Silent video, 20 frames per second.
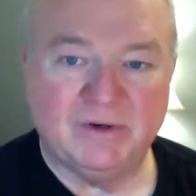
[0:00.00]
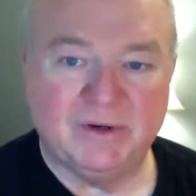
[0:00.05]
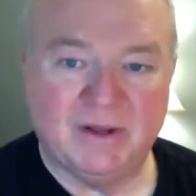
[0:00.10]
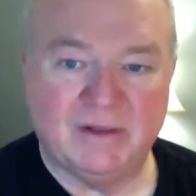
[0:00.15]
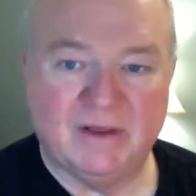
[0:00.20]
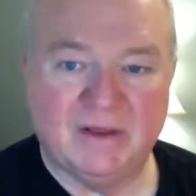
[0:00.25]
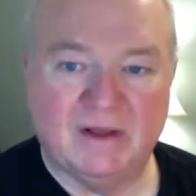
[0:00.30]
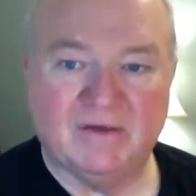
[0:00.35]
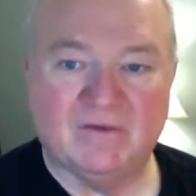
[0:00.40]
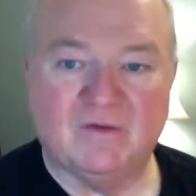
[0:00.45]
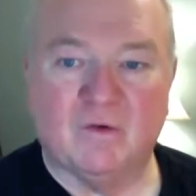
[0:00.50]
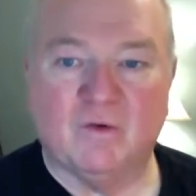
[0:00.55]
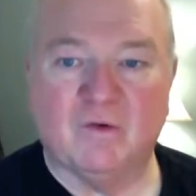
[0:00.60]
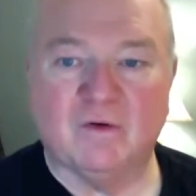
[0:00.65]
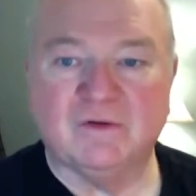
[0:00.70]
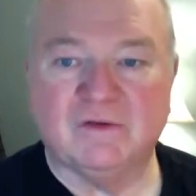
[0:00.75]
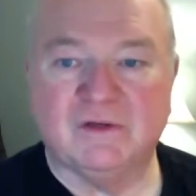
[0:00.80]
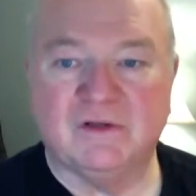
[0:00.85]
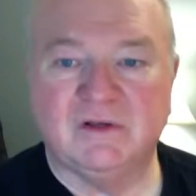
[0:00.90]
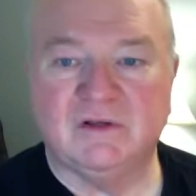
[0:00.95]
Now that, of
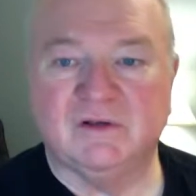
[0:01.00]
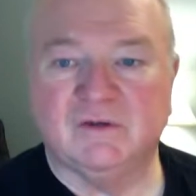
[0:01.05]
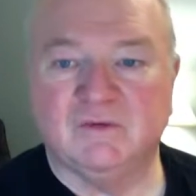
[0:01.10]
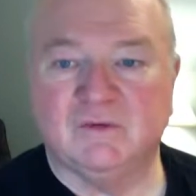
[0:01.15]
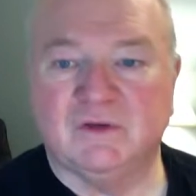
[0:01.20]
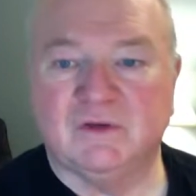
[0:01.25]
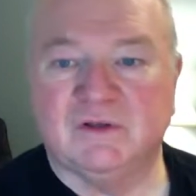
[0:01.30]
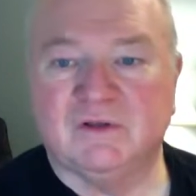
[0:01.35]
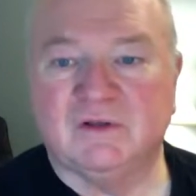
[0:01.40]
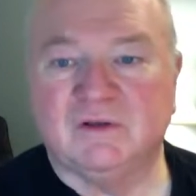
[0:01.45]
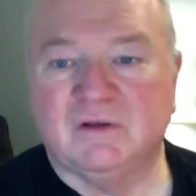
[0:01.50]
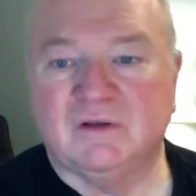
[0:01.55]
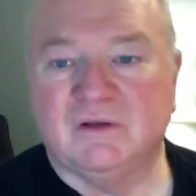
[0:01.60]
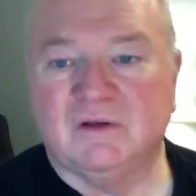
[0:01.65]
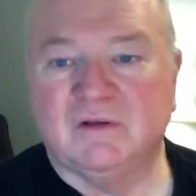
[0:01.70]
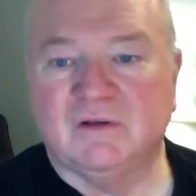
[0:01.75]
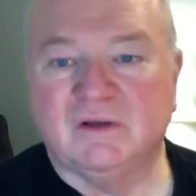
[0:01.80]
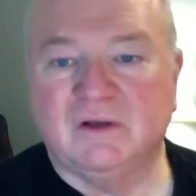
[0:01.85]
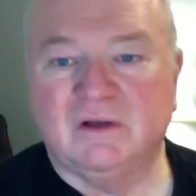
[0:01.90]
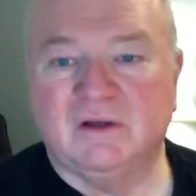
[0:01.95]
course, deals with
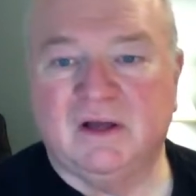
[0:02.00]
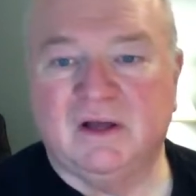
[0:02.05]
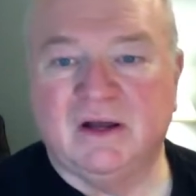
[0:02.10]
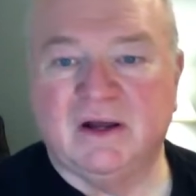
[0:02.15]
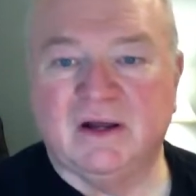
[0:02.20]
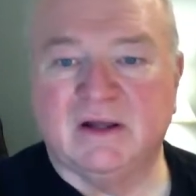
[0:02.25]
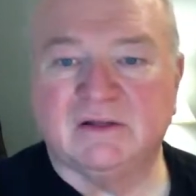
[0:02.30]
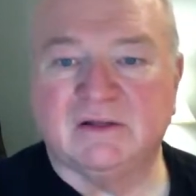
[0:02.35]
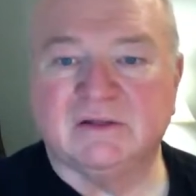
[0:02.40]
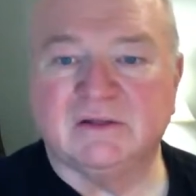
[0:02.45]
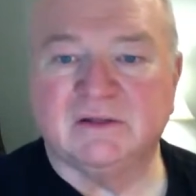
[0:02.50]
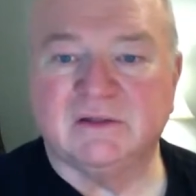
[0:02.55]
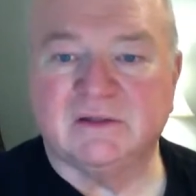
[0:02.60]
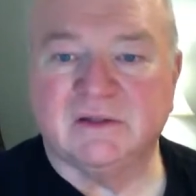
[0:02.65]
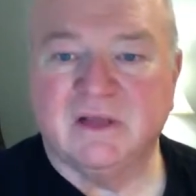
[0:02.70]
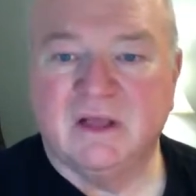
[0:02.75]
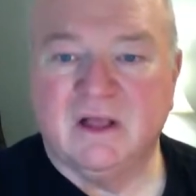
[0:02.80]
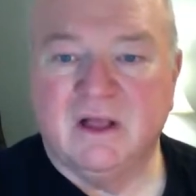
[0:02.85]
the alliances.